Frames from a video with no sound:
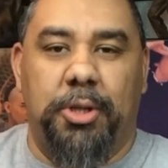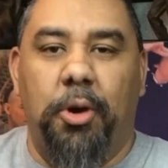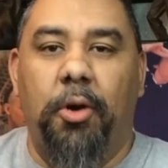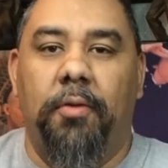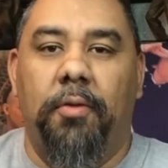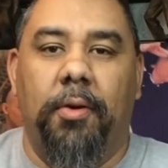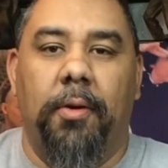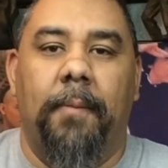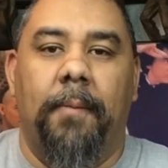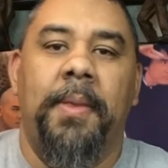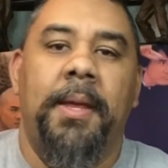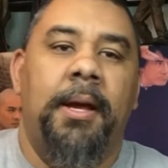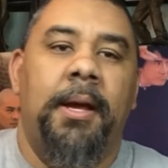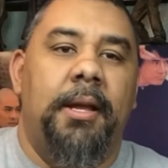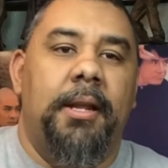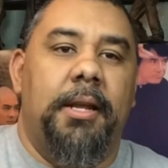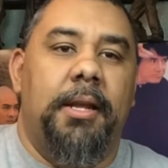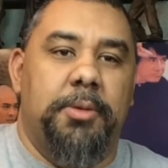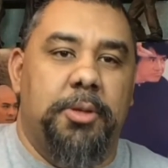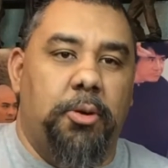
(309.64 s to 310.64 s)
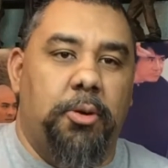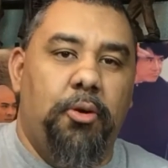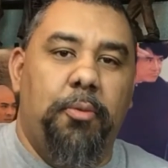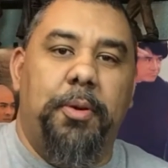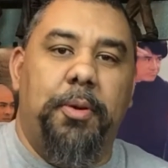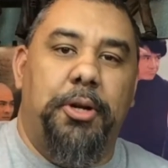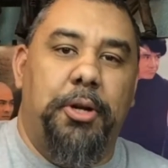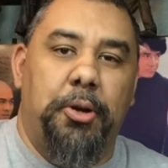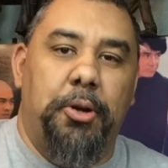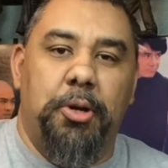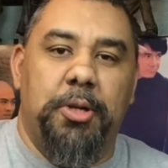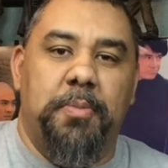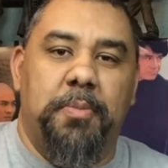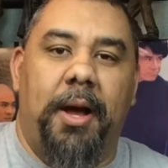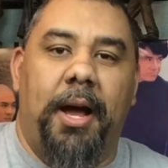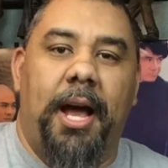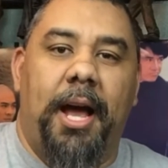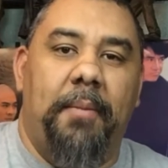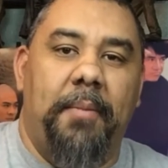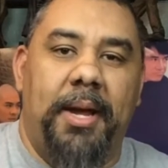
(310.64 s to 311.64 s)
was over, there was a group of dudes
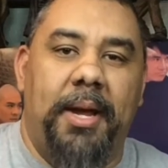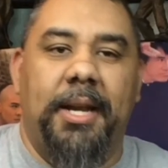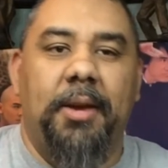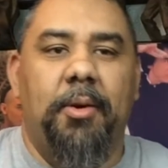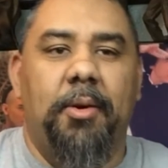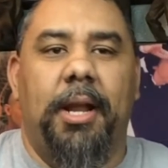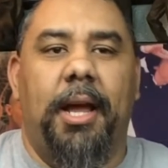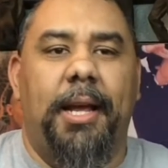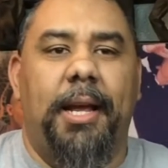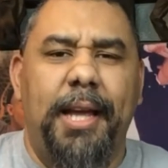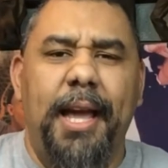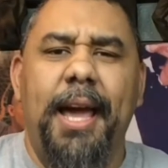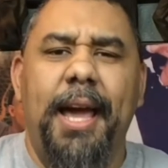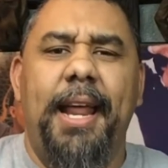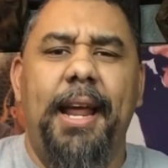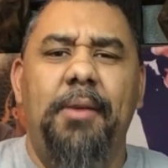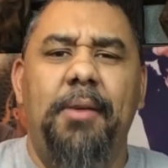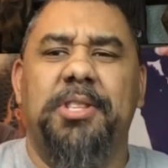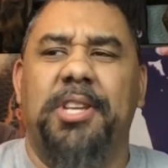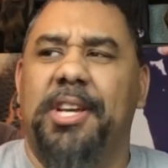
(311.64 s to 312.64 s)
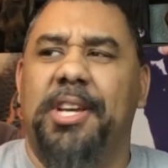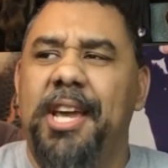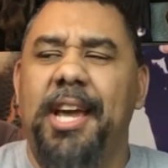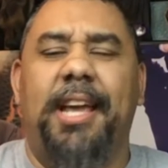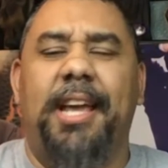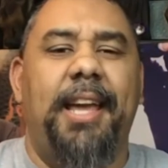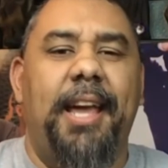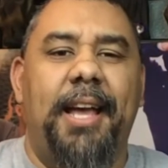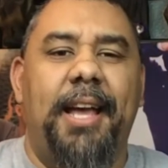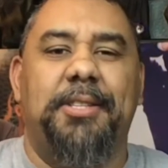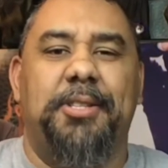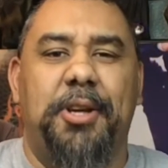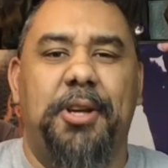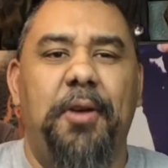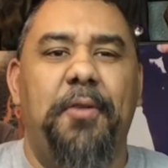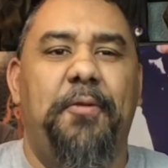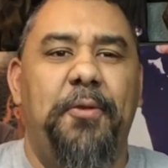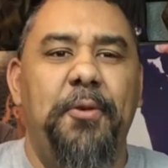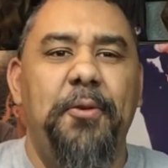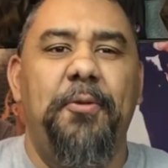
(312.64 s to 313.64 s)
behind me, and they were like, "Yeah, that was a kick-ass
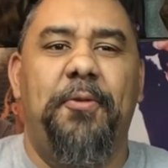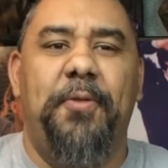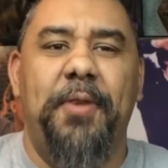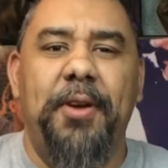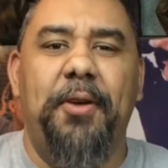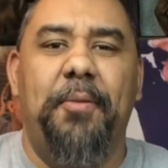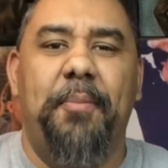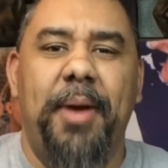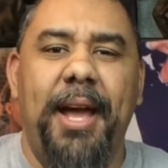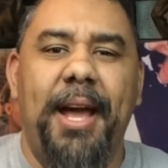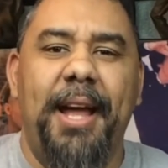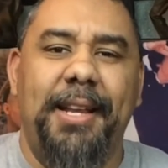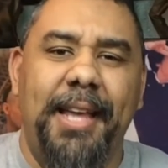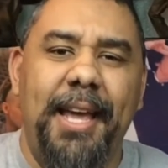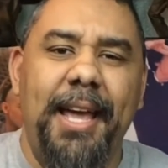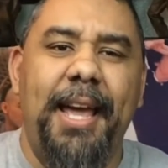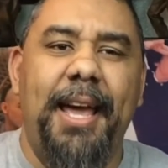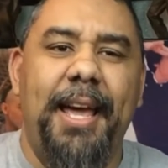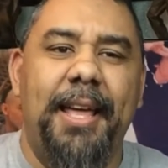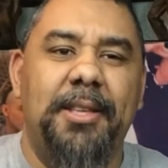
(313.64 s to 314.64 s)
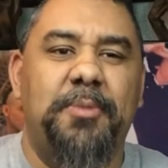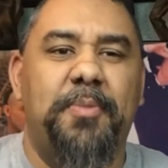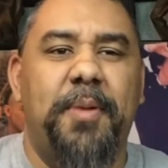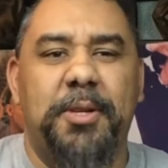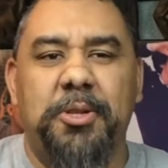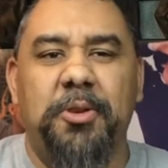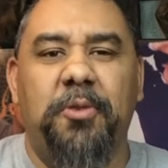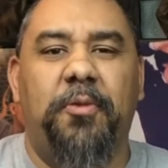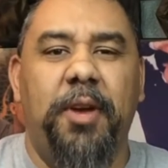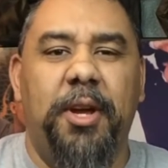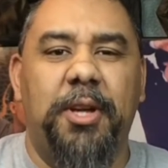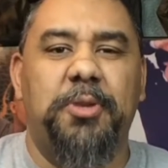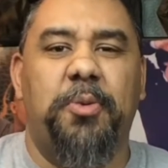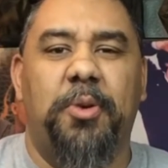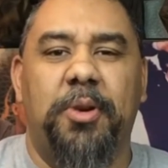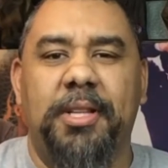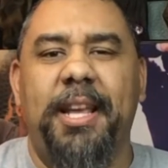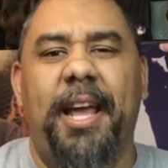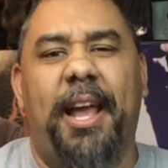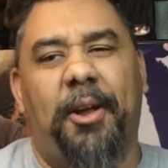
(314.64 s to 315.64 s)
kung fu film, man. Yeah, the special effects
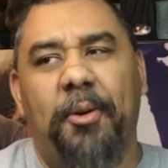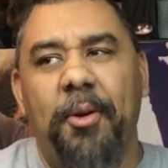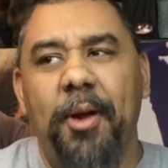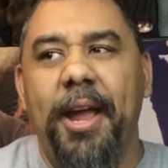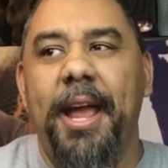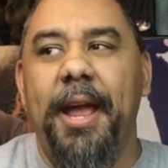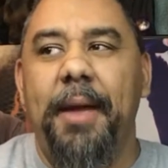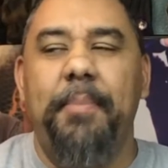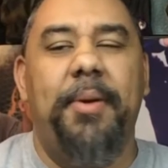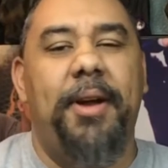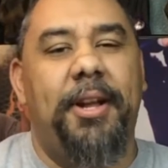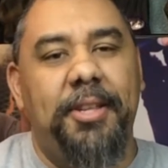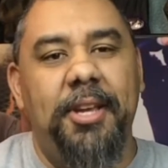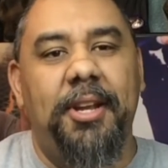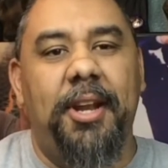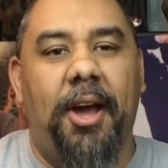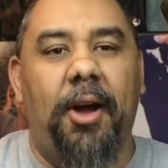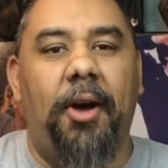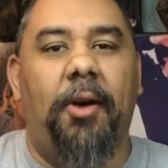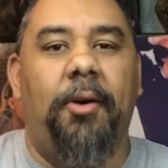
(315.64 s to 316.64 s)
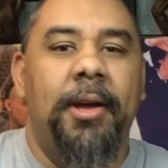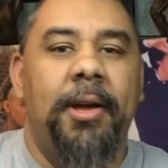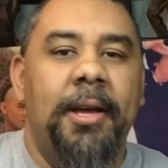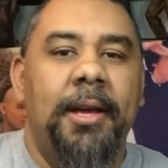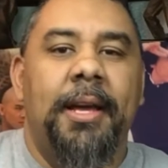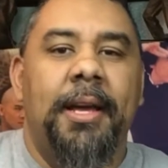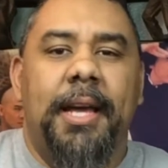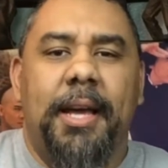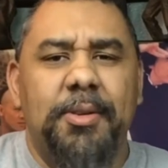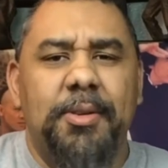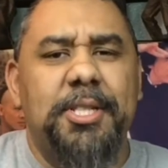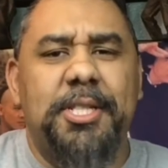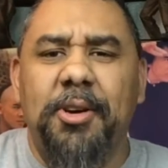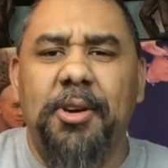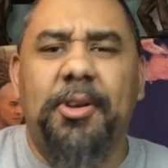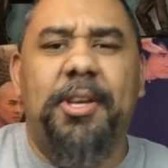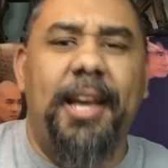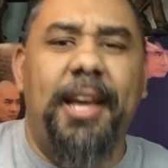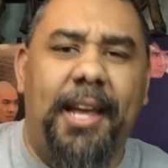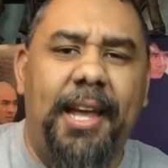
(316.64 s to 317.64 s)
weren't that great, but, you know, it was
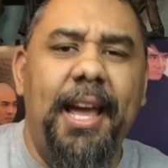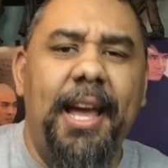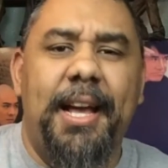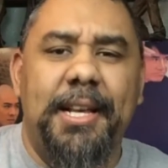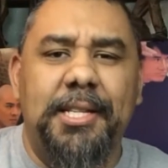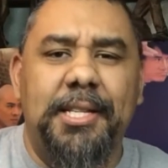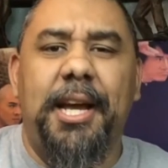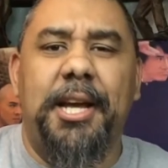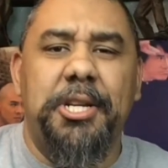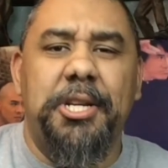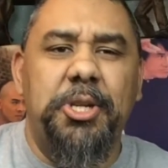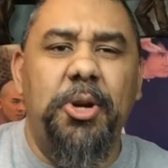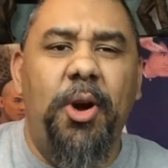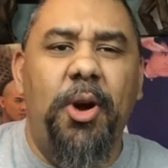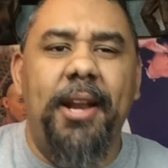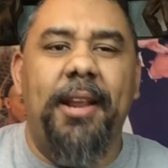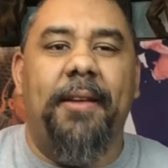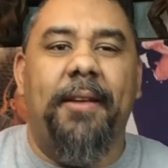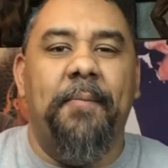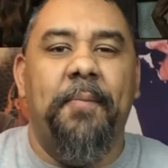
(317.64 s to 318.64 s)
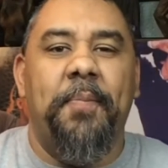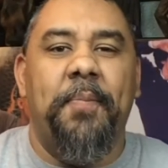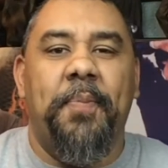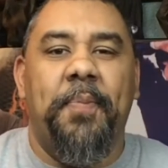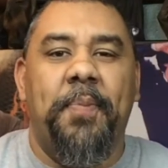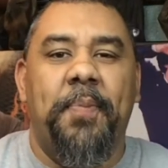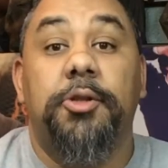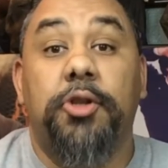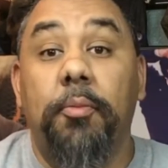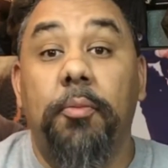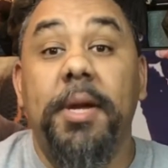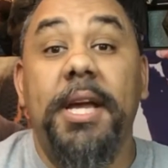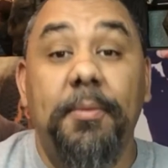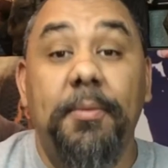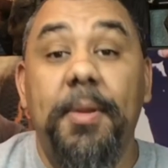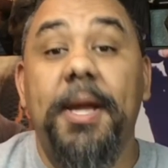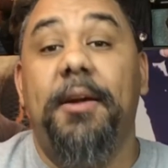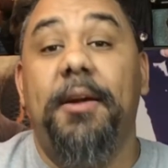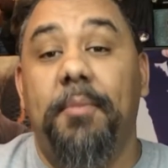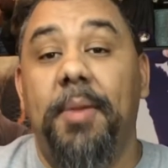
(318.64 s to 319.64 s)
still kick-ass. I enjoyed it." So
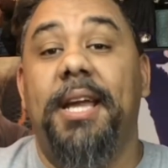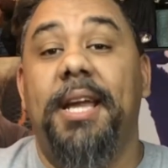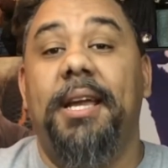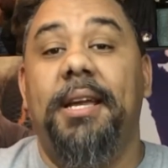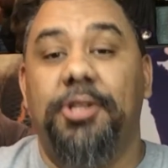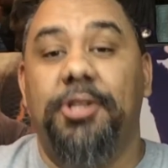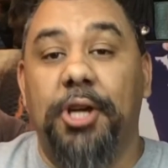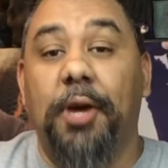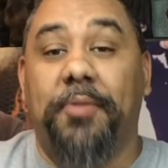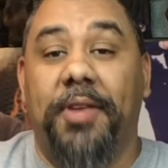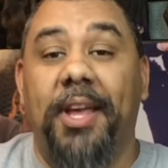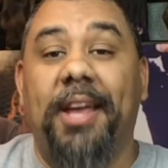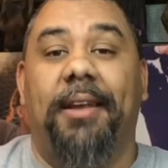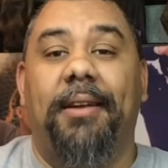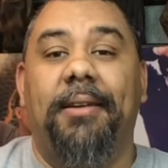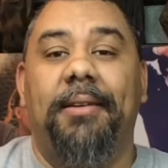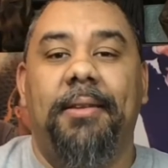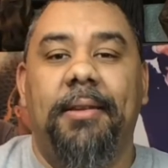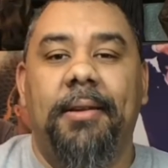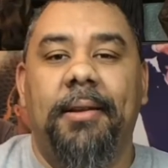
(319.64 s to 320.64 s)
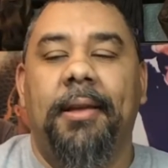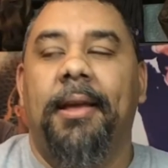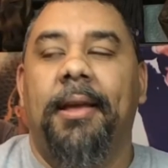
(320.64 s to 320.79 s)
me being me jumped in,